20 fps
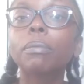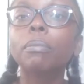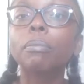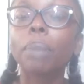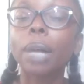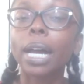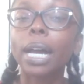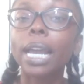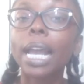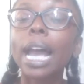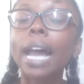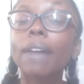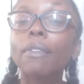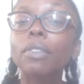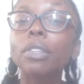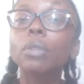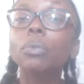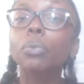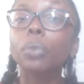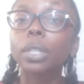by having
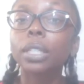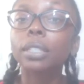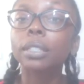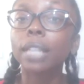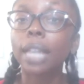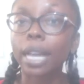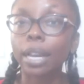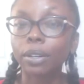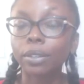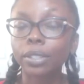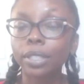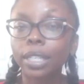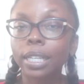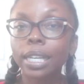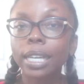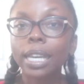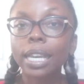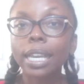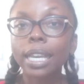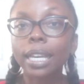them read aloud.
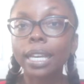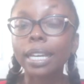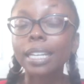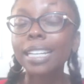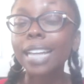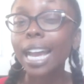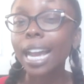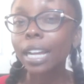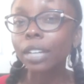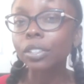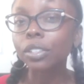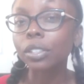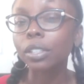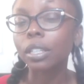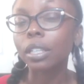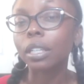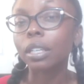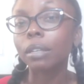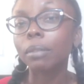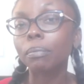And
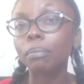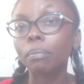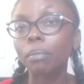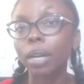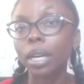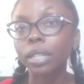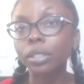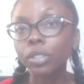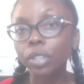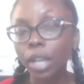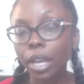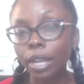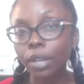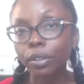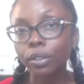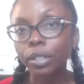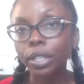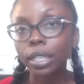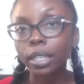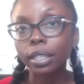actually, my
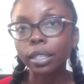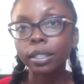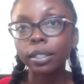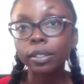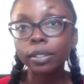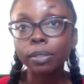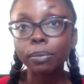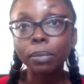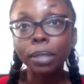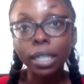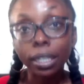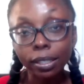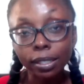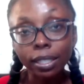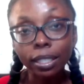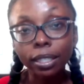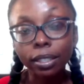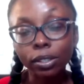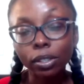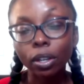child is, because
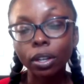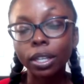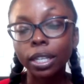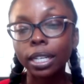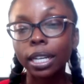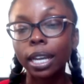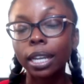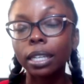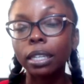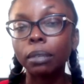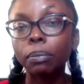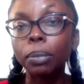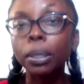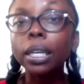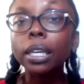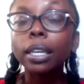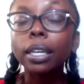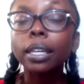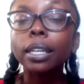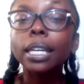he is on an
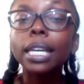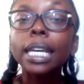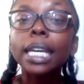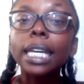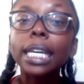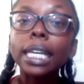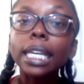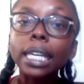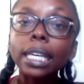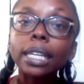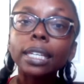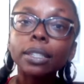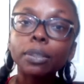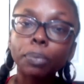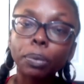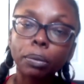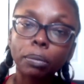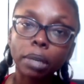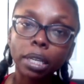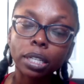IEP, he is
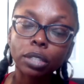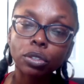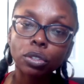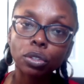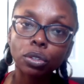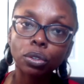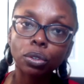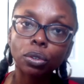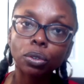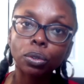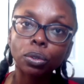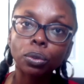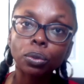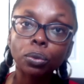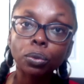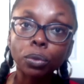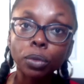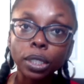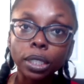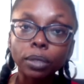permitted to
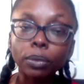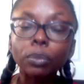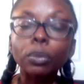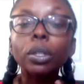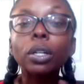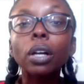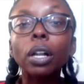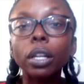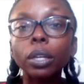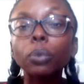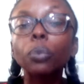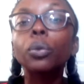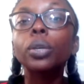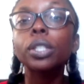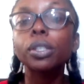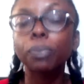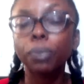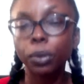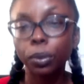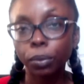read, we'll call it
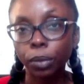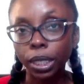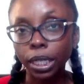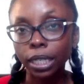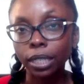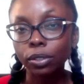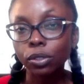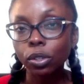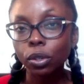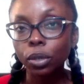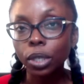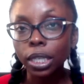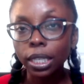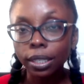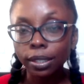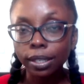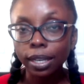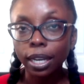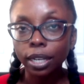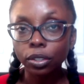whisper reading. So he
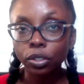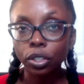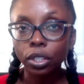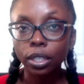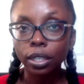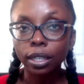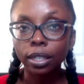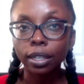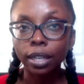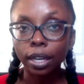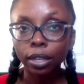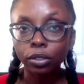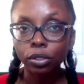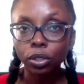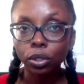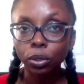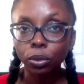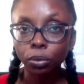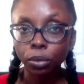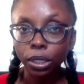is actually allowed
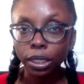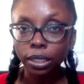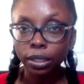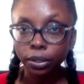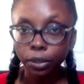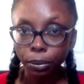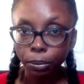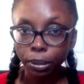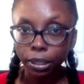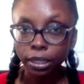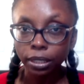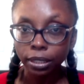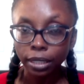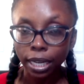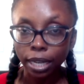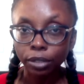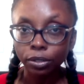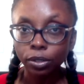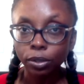to read a little bit aloud to